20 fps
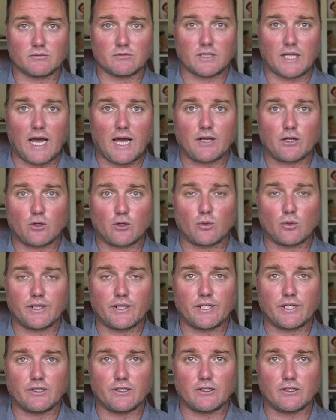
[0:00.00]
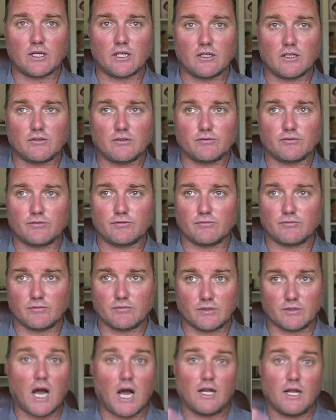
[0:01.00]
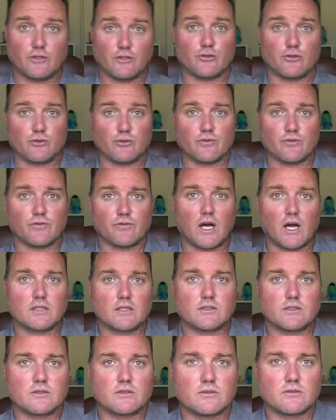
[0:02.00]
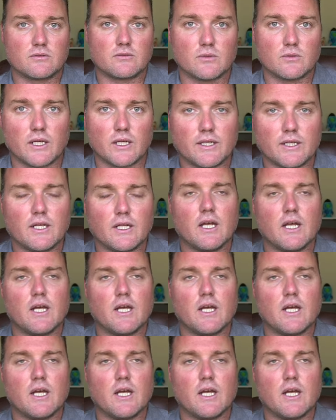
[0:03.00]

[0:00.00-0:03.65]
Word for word: category here of not intrusive thoughts right?